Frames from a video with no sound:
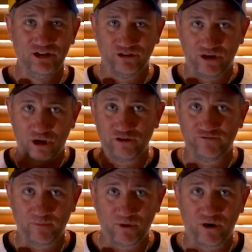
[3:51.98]
Took a load
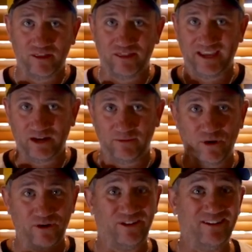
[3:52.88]
off my mind thinking I
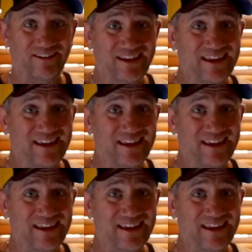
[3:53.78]
might have got,